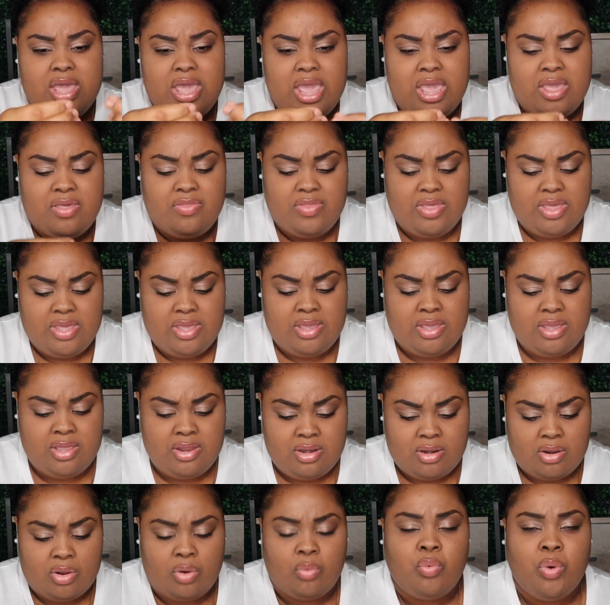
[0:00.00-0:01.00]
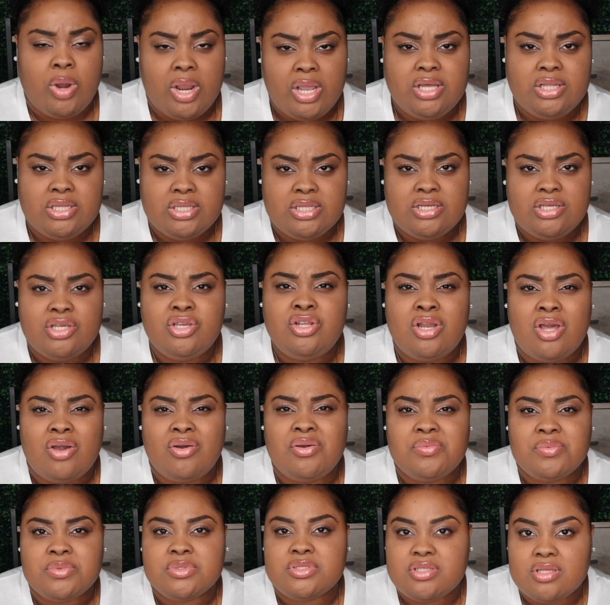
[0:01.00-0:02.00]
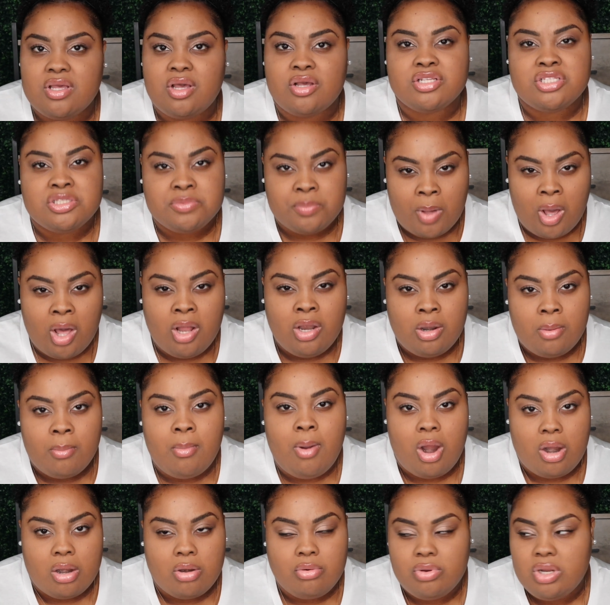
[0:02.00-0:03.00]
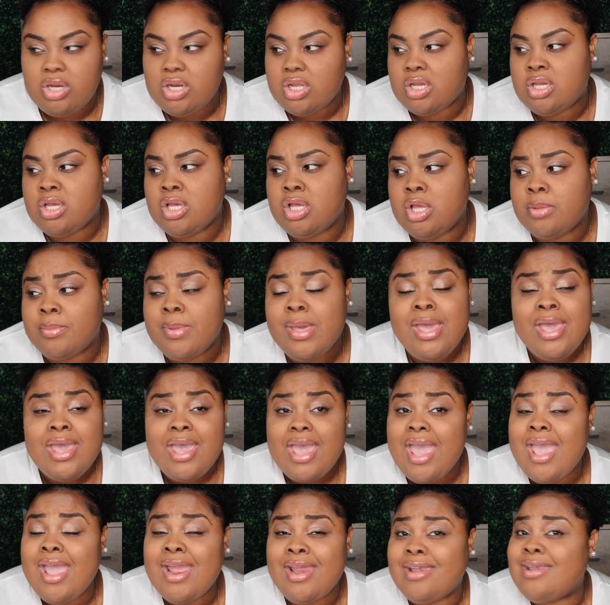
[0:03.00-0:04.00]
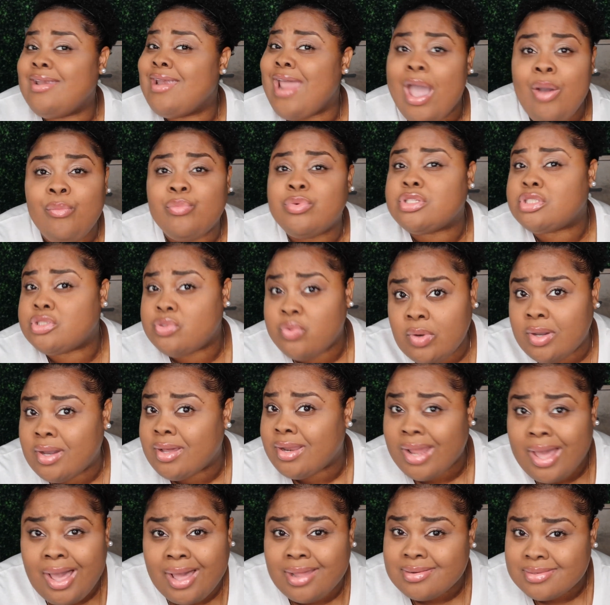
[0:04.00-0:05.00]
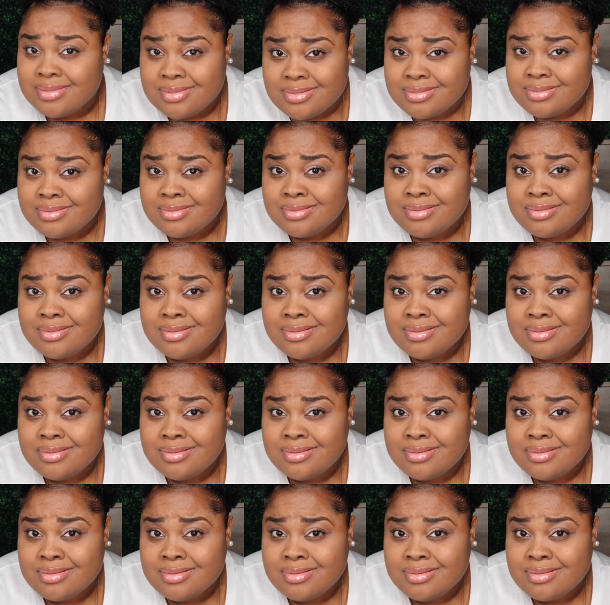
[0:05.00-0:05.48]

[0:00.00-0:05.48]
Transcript: And then regular, you know, it was a smaller margarita cup. And that was twelve dollars.